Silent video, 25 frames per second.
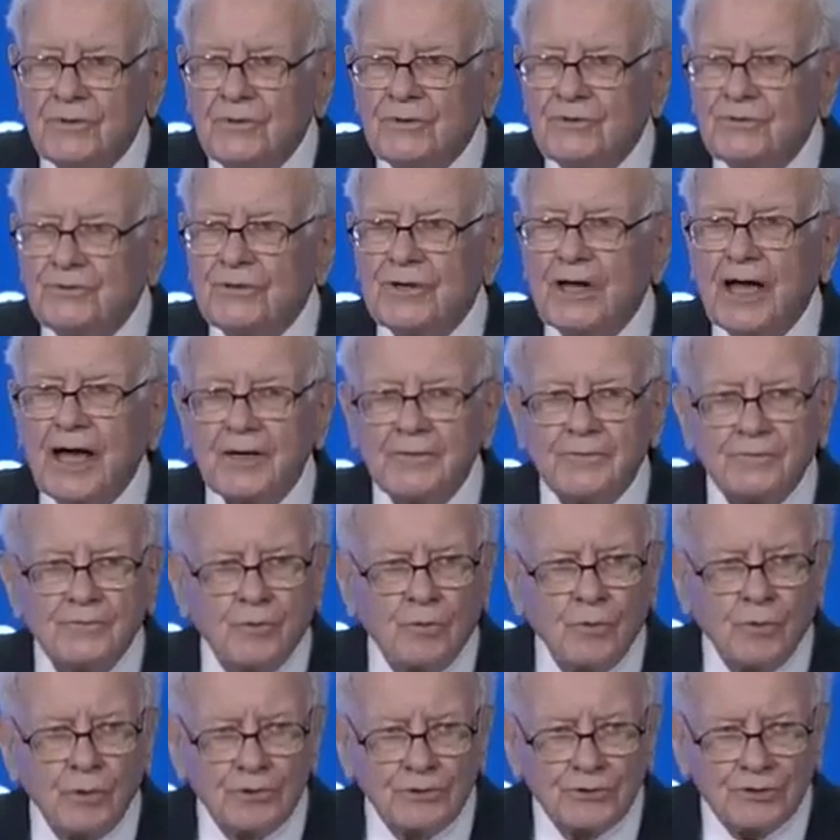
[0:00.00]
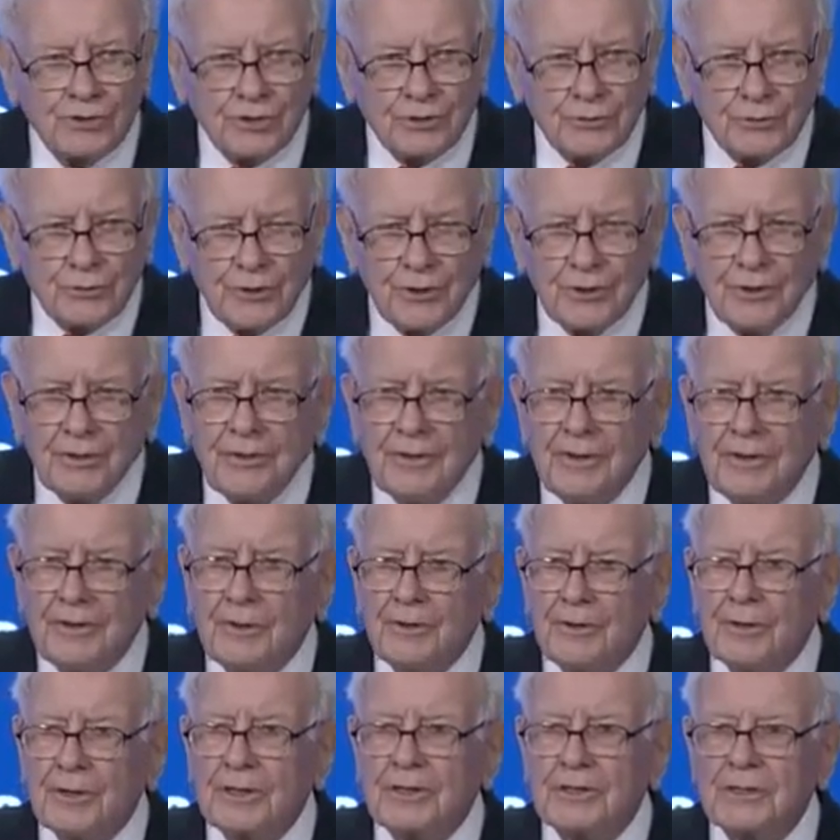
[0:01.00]
She had 4 children
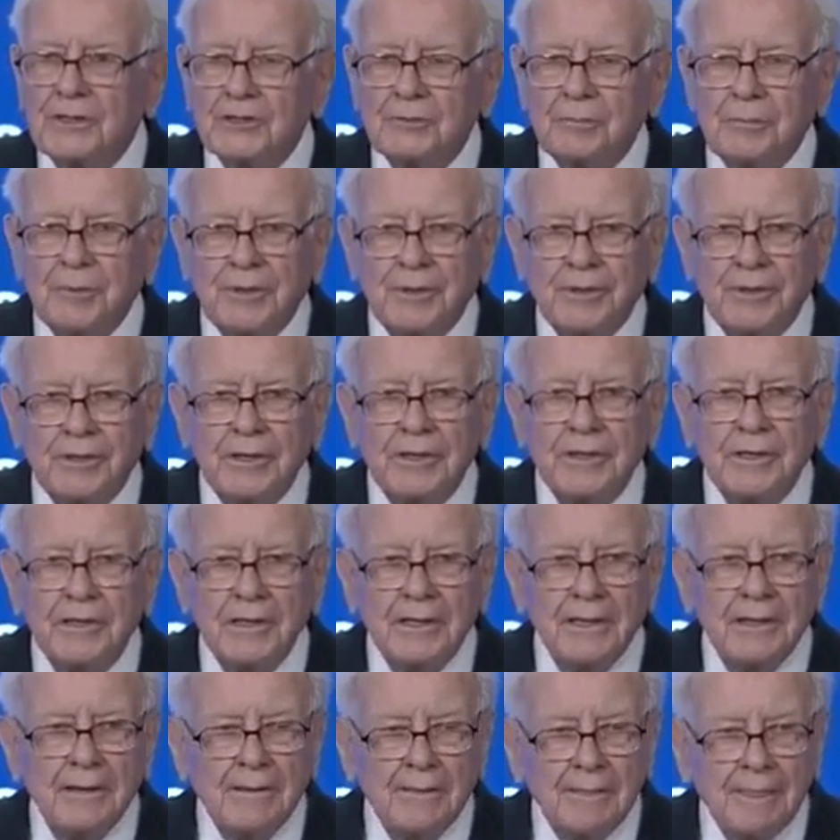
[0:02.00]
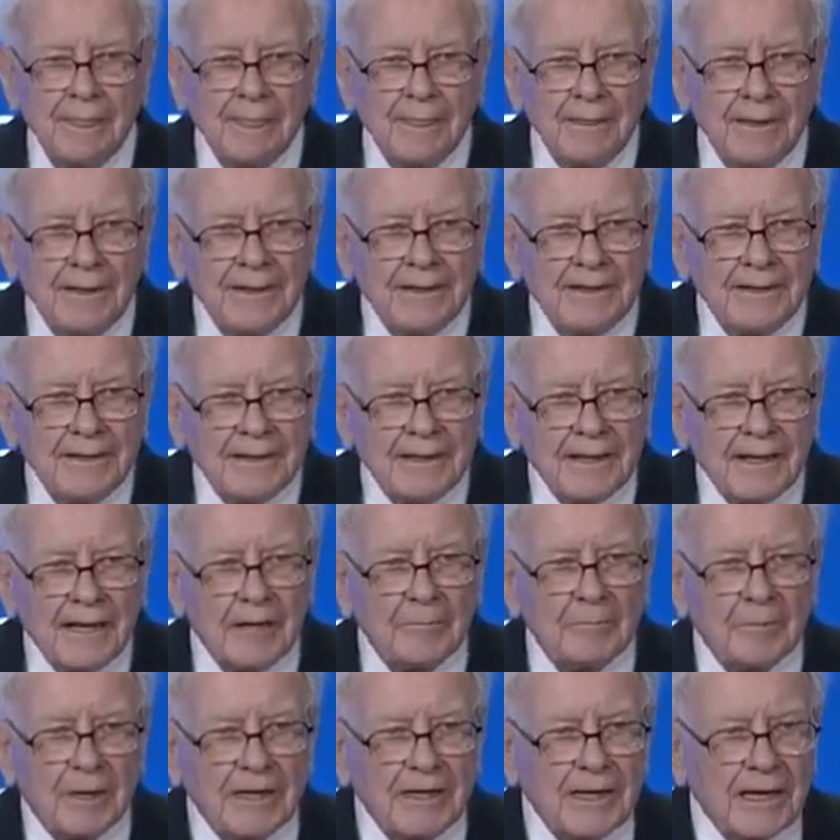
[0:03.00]
during this period.
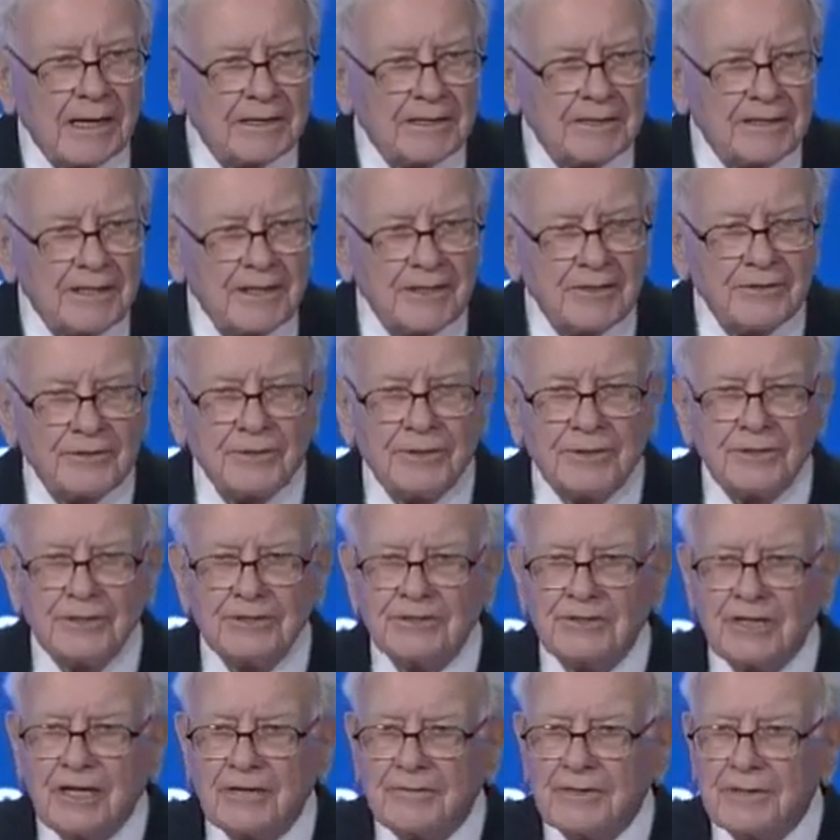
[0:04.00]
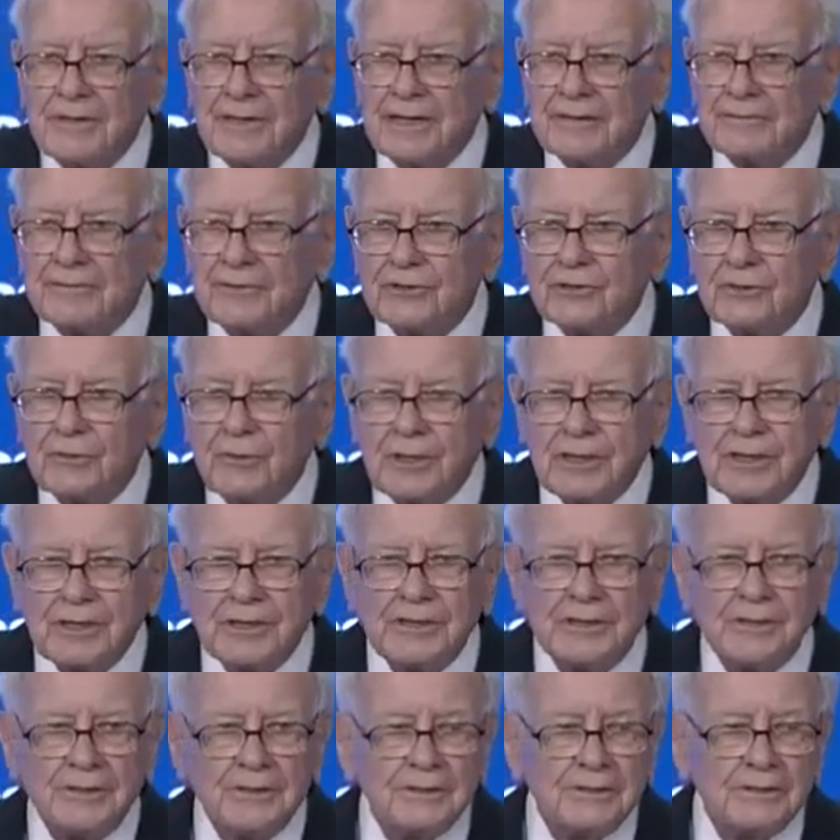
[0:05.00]
And by 1937, after 20
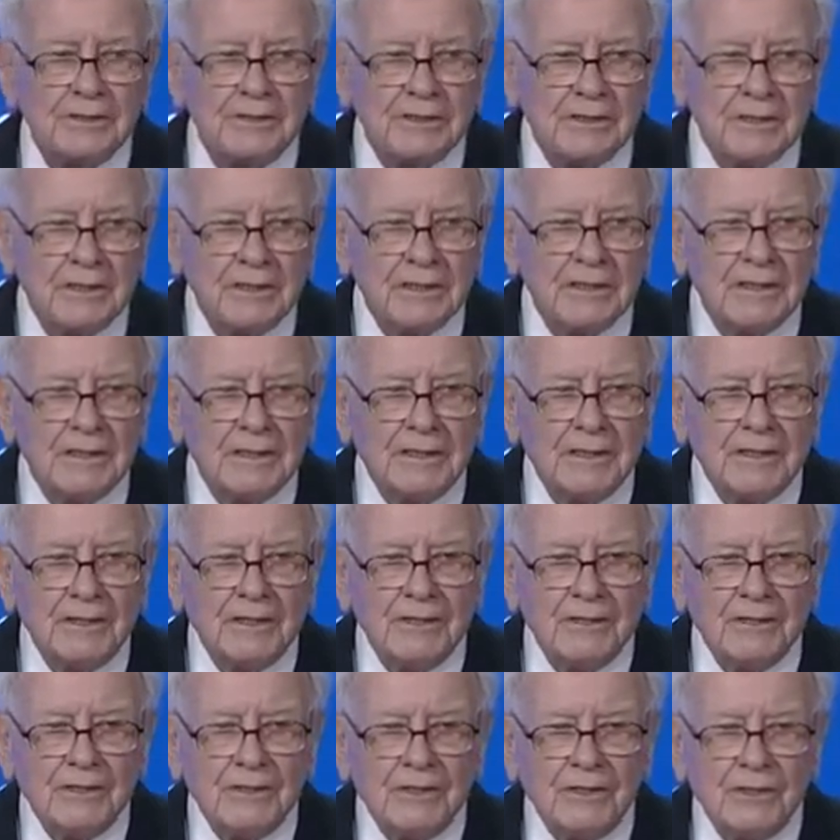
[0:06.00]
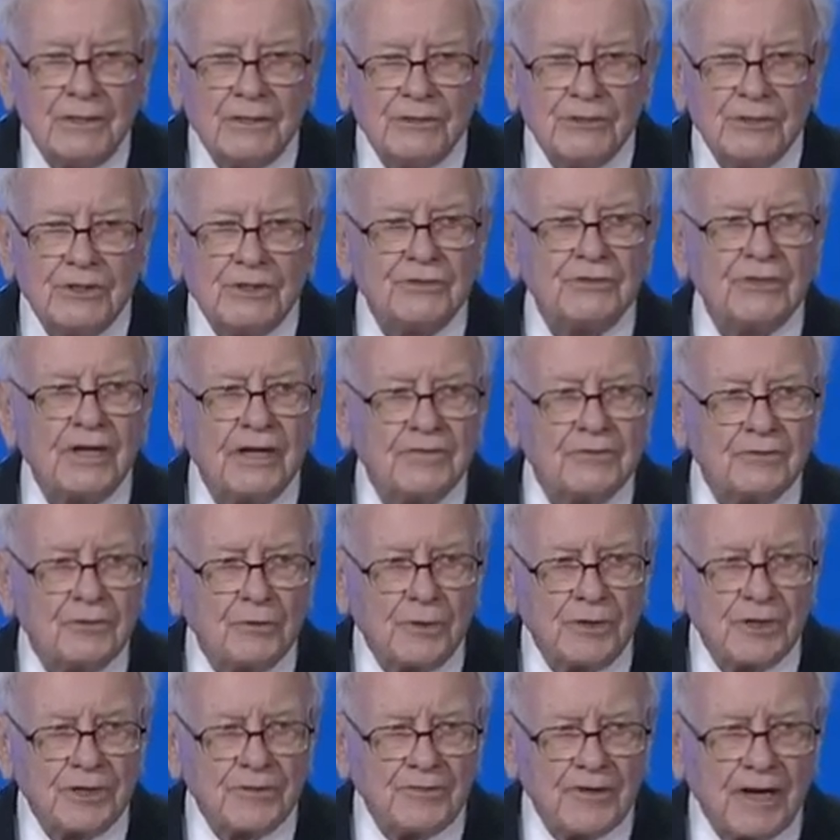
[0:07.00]
years, she'd saved
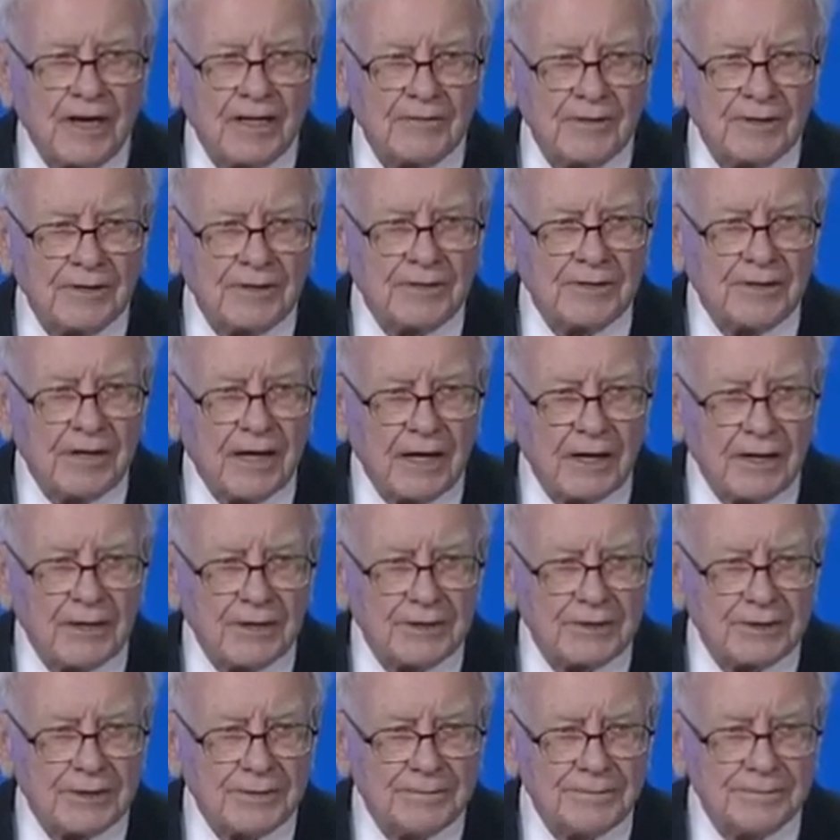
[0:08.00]
$2,500.